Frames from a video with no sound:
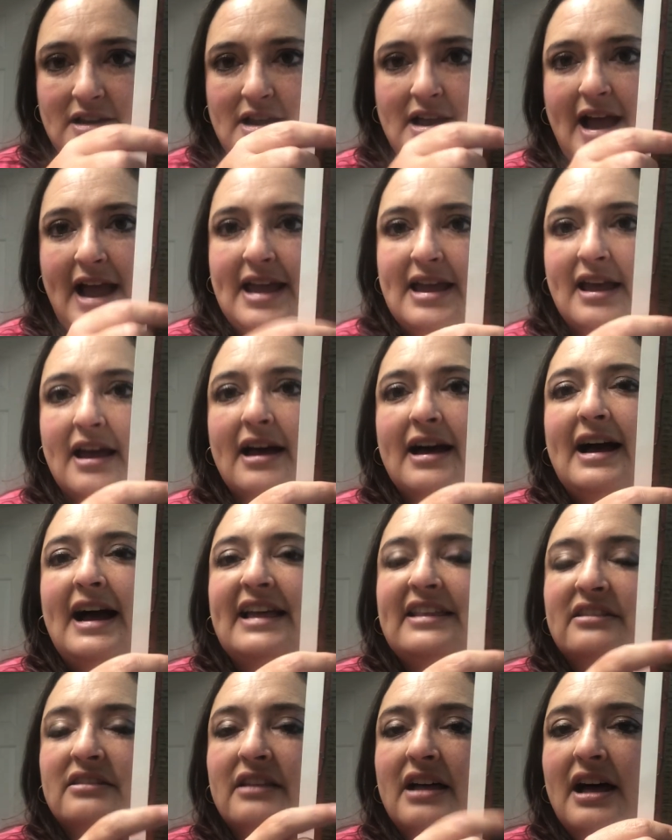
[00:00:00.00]
I
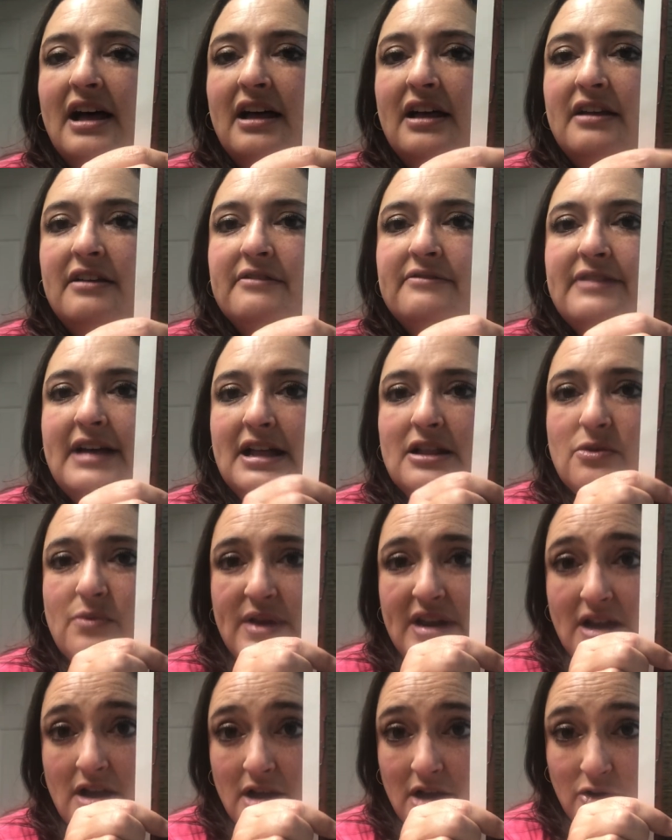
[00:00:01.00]
love Halloween
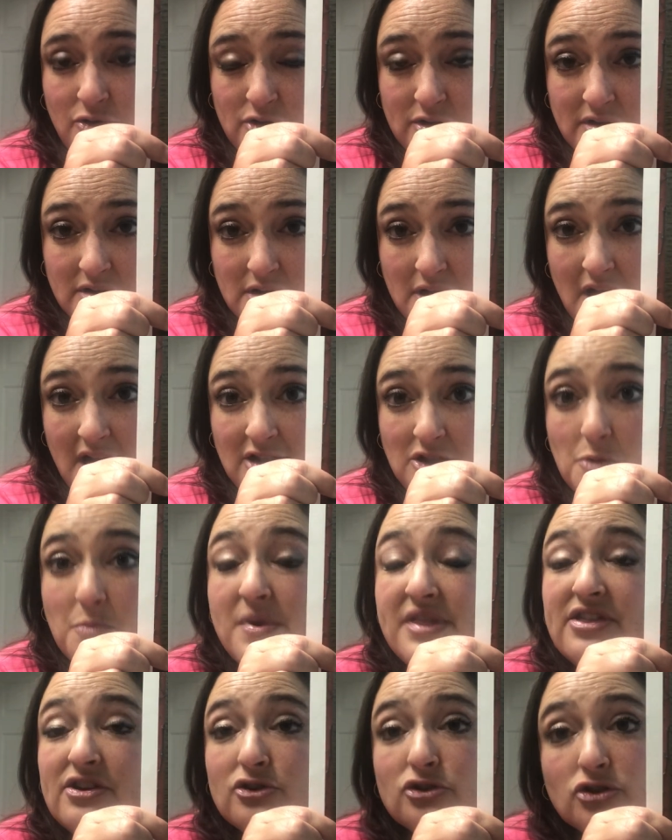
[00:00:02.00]
at Hawk Run Hollow, but
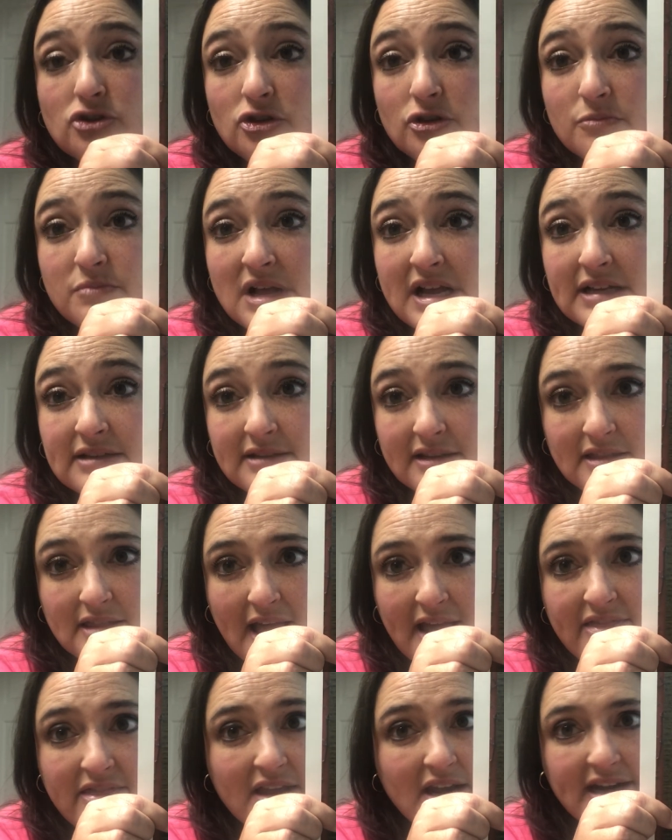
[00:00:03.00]
there's two blocks in
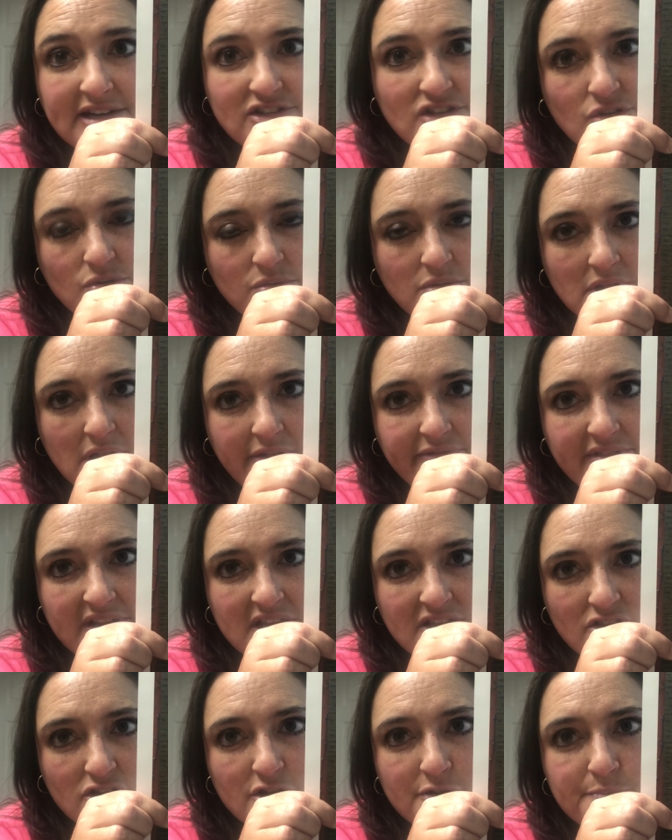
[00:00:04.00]
that I don't love
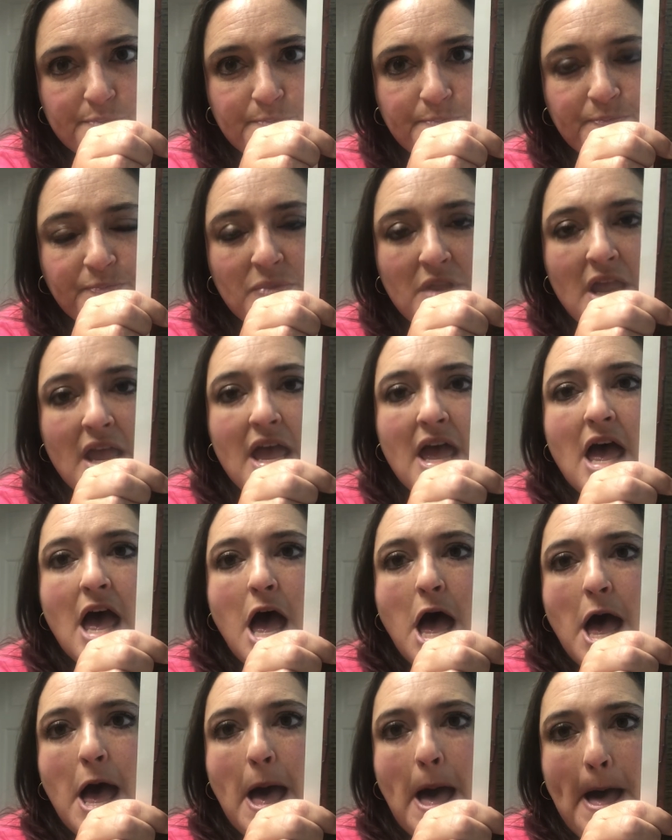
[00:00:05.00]
either.
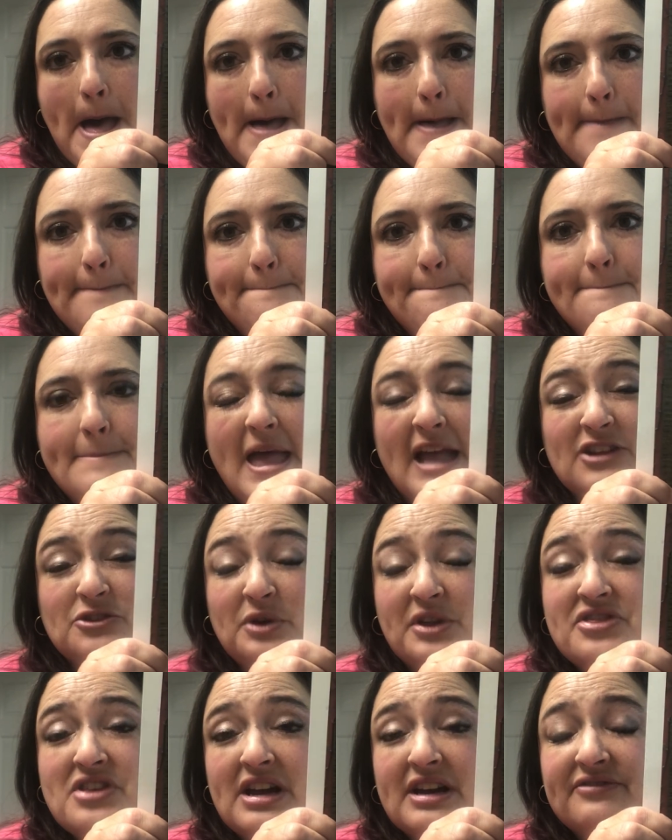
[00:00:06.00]
And so I
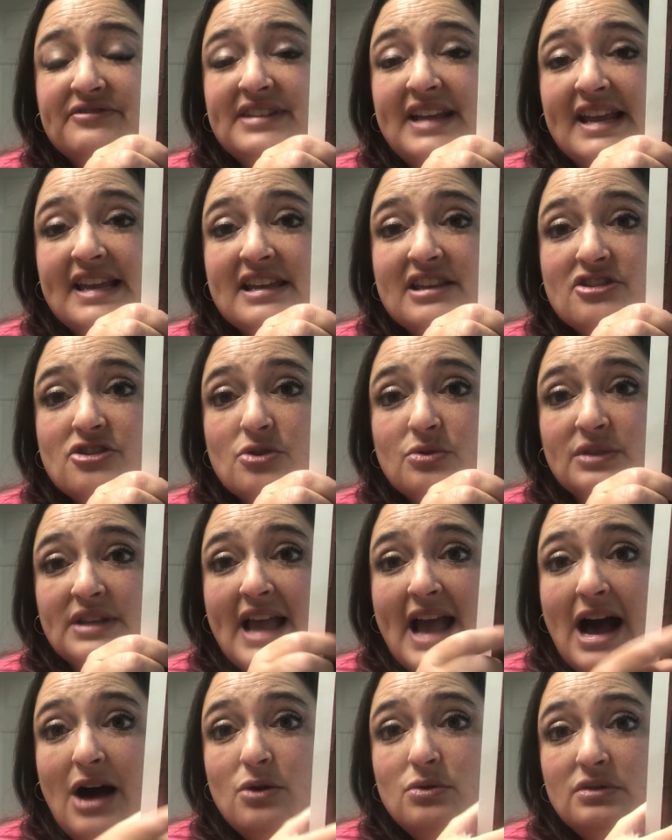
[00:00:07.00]
thought of taking those
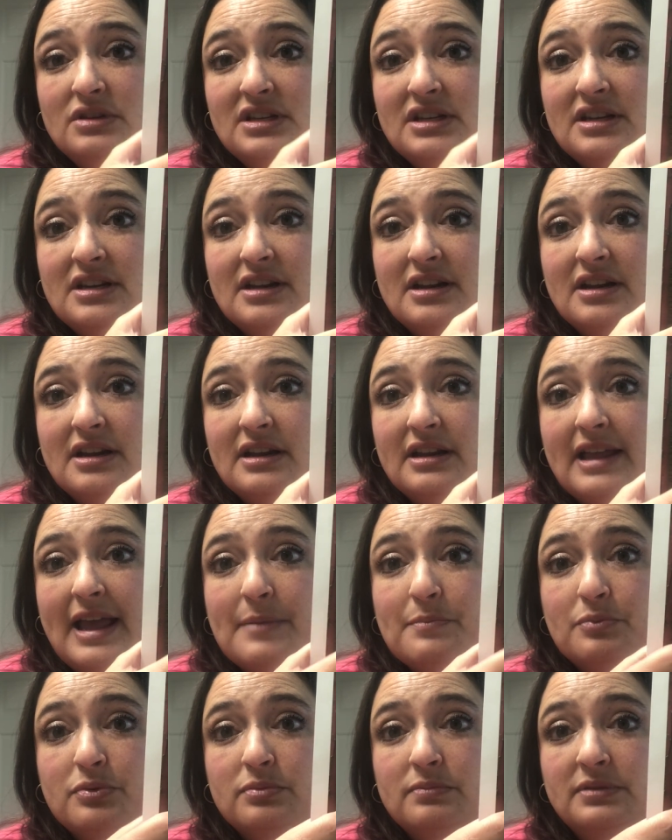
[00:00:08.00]
out and
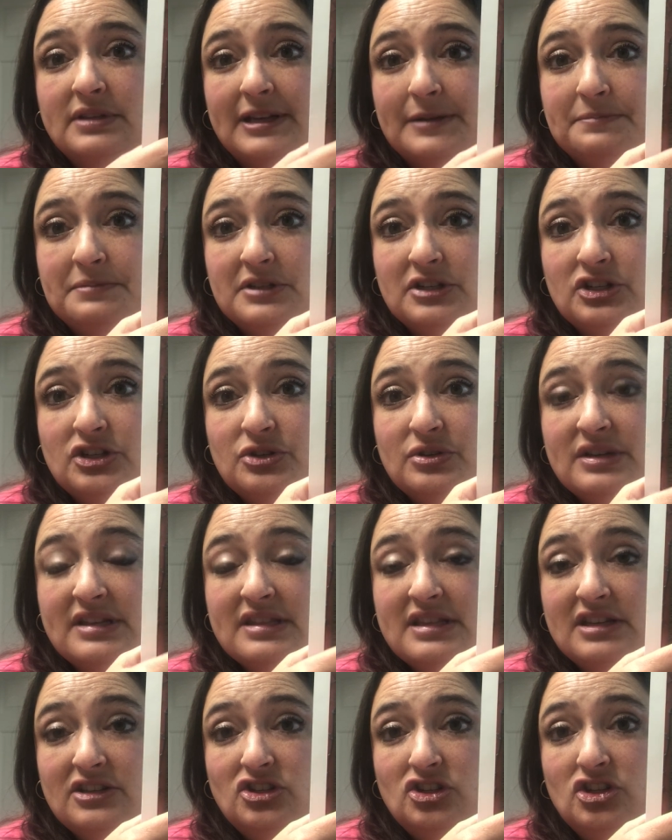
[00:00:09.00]
substituting
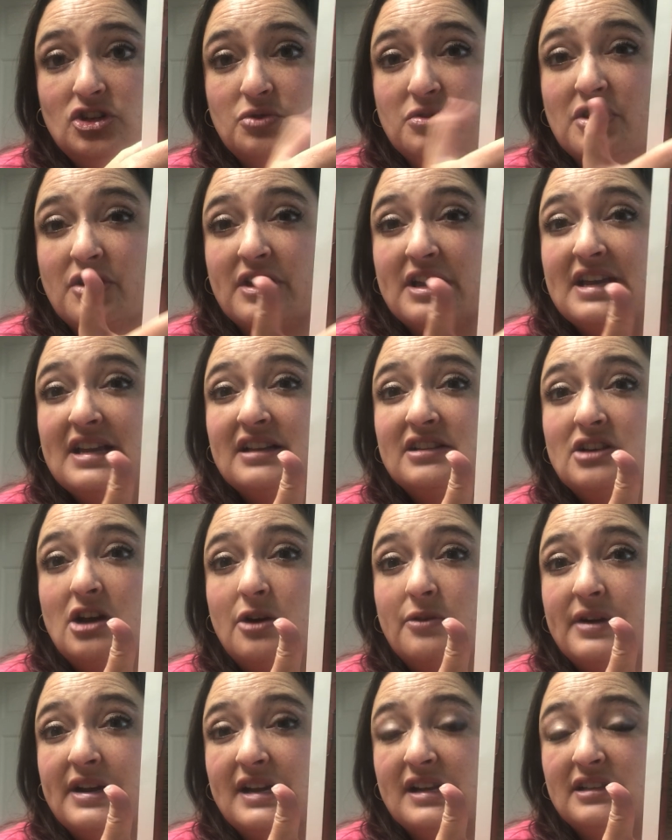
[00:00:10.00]
these two. There is
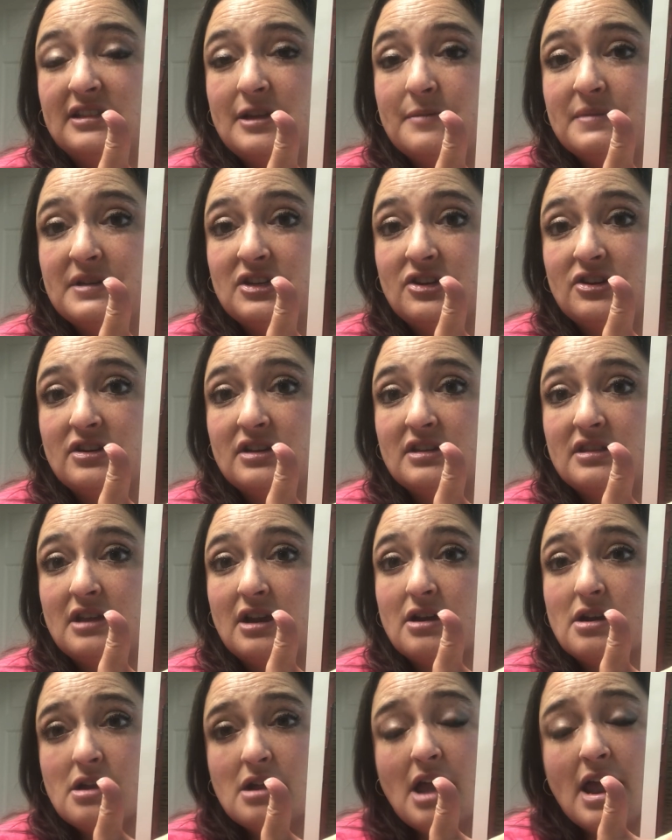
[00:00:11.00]
already a cemetery in
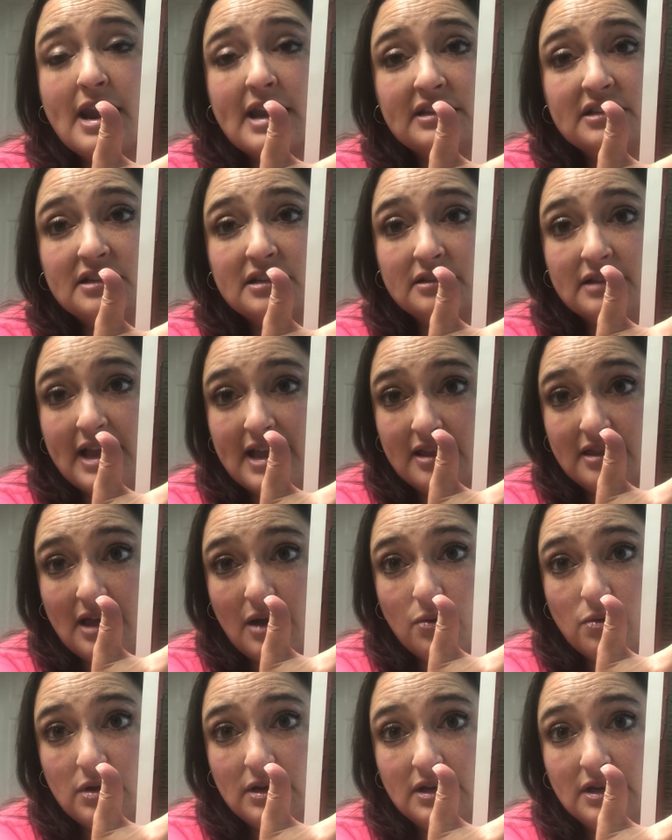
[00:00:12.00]
there, and I still like that
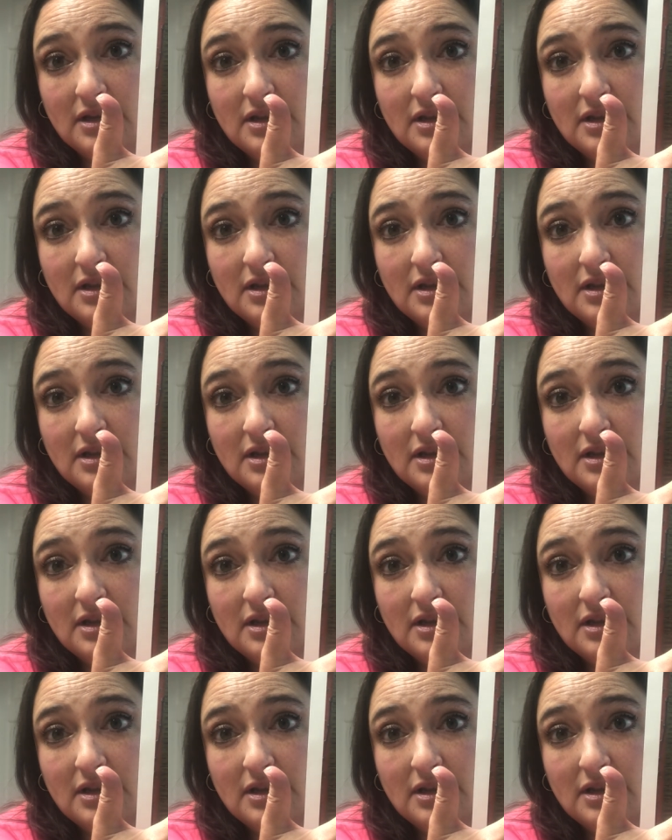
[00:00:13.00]
one.